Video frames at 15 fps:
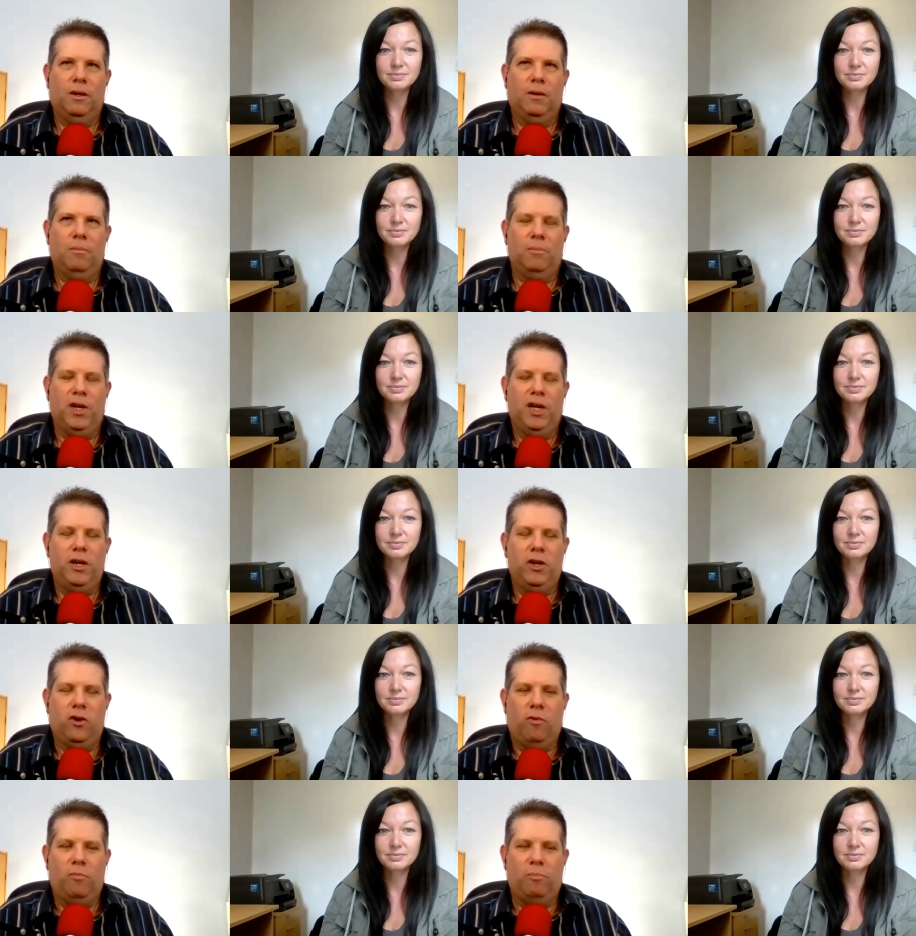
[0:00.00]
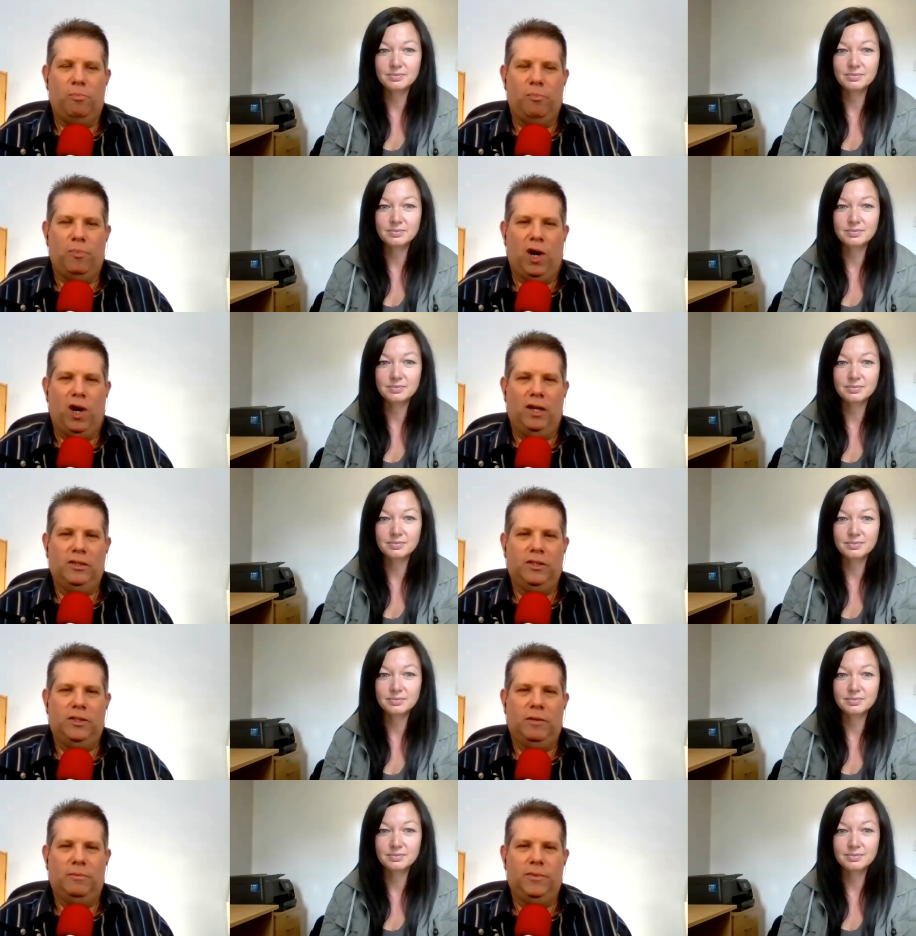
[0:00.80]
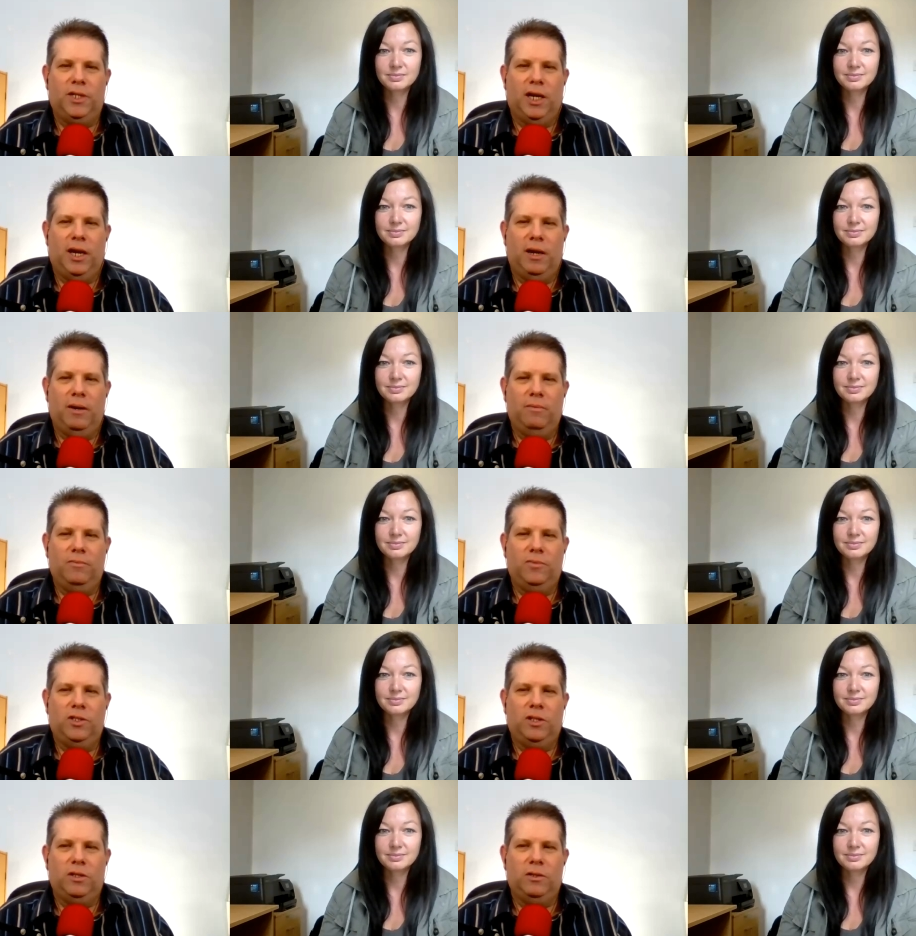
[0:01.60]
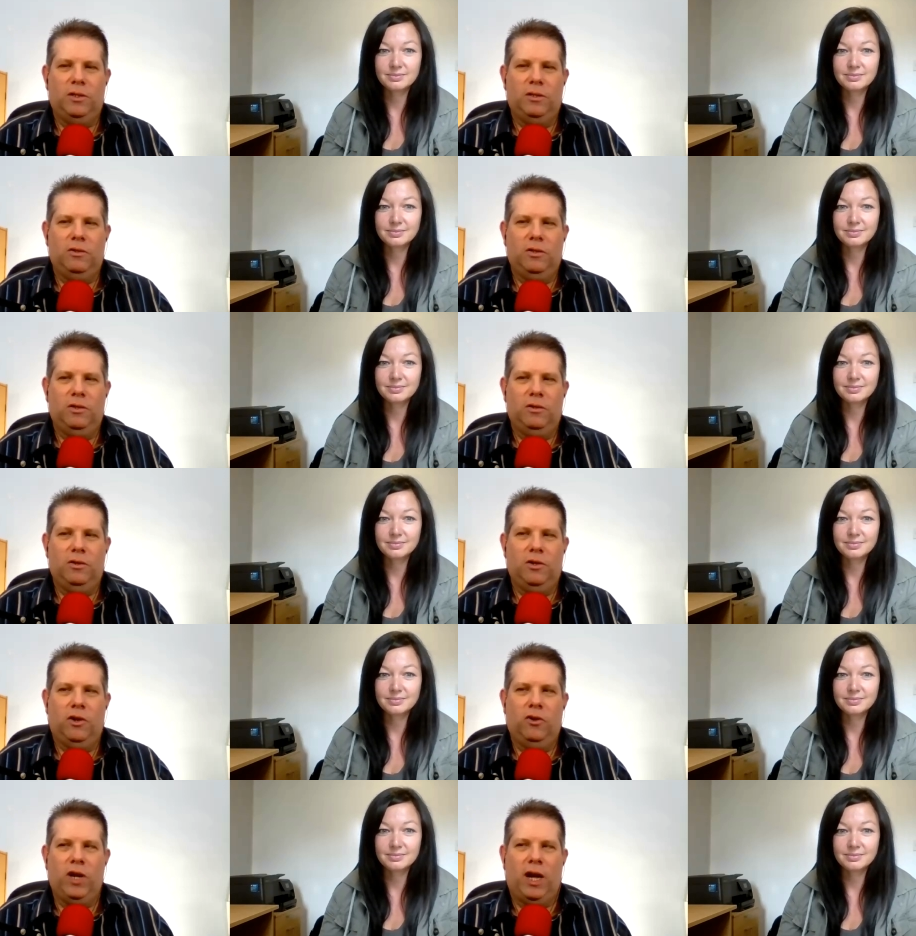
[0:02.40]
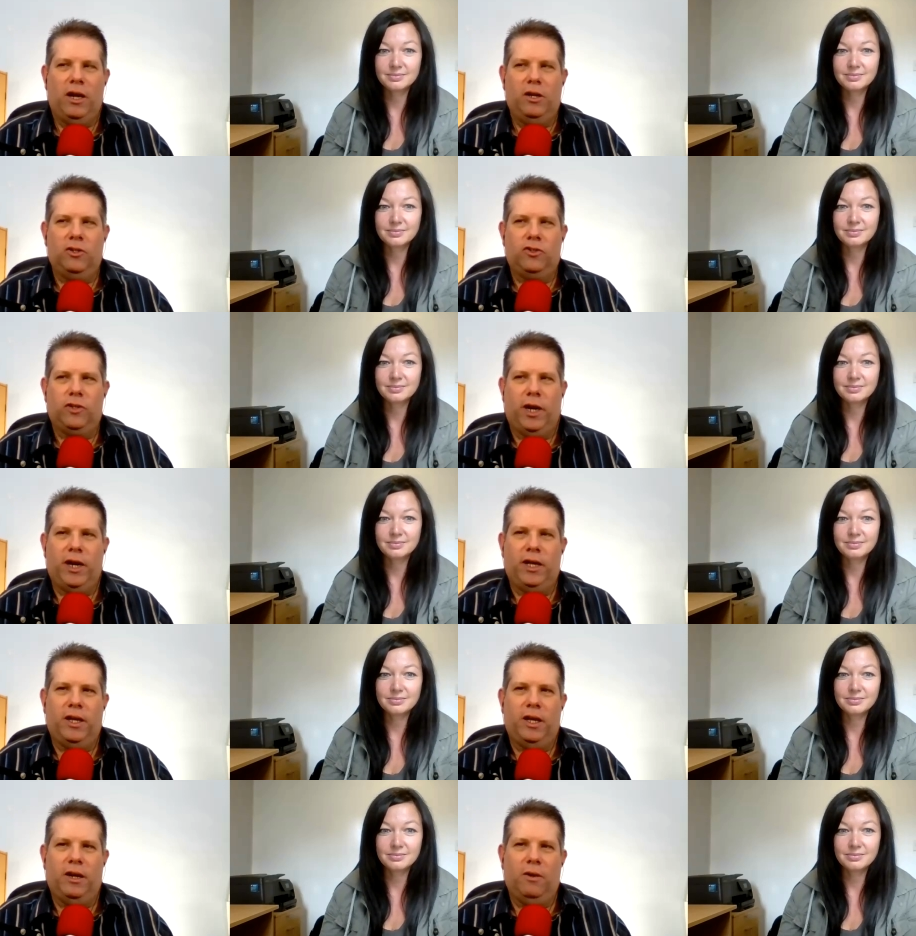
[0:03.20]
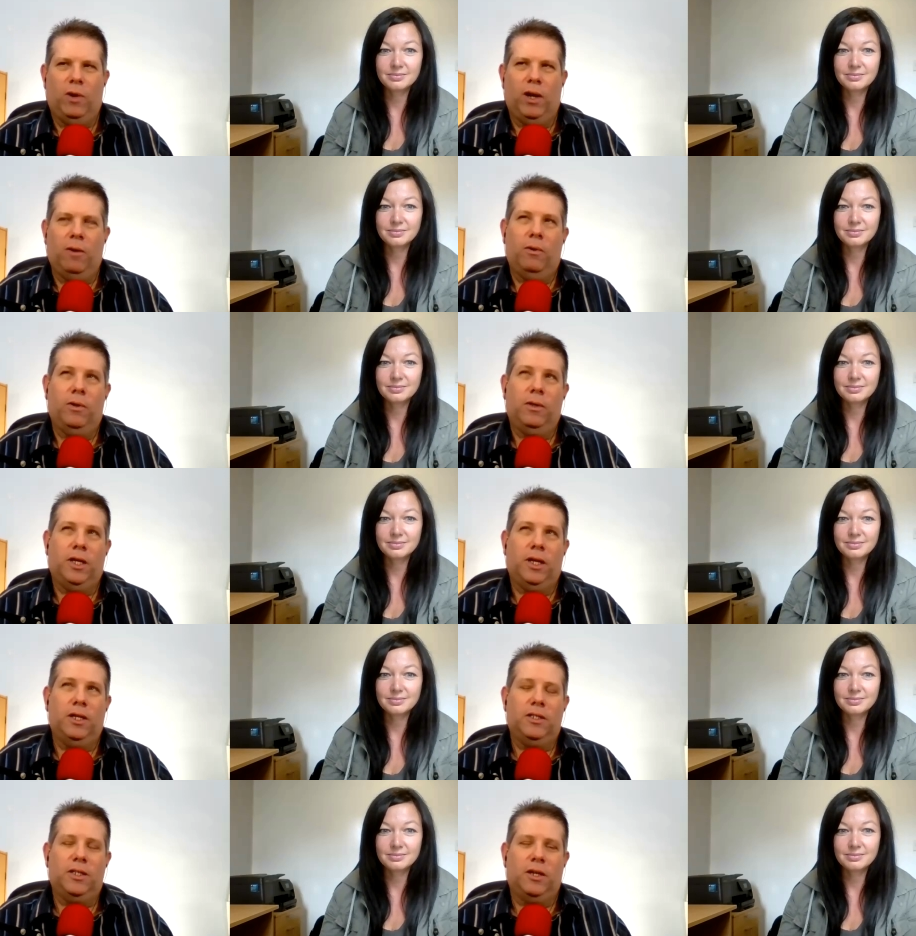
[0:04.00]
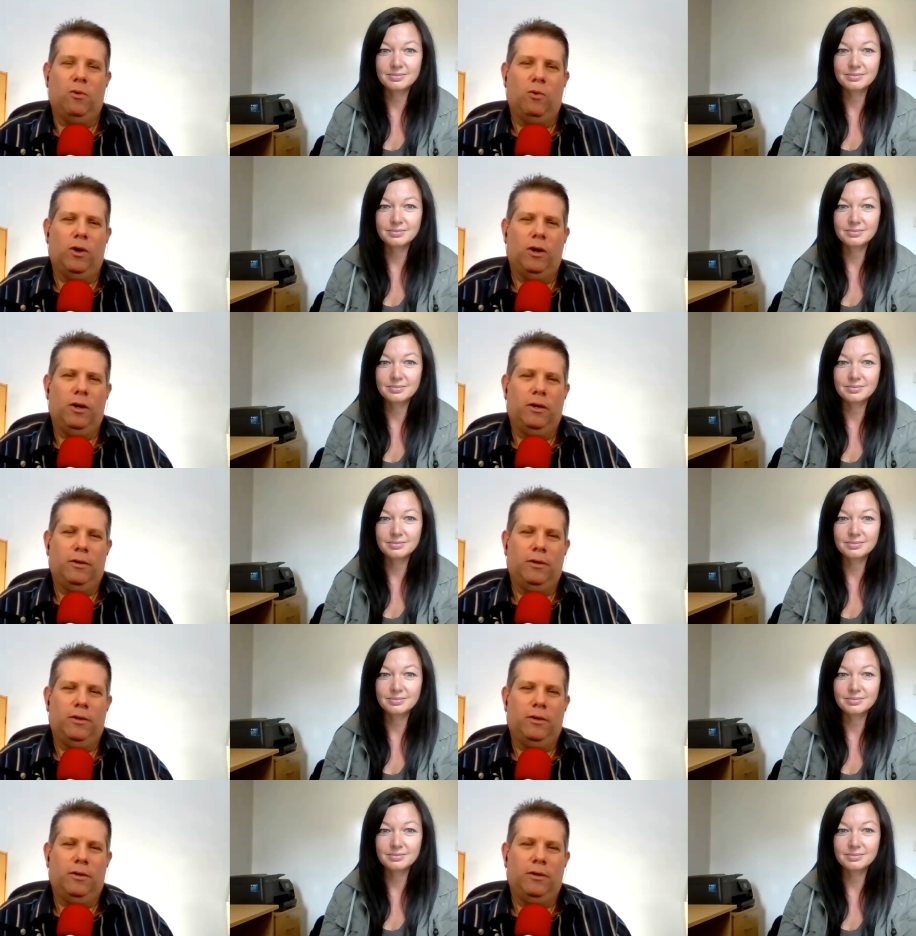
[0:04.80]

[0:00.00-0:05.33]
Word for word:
Speaker 1: being your own boss sometimes you, you know how you try to get away with things at work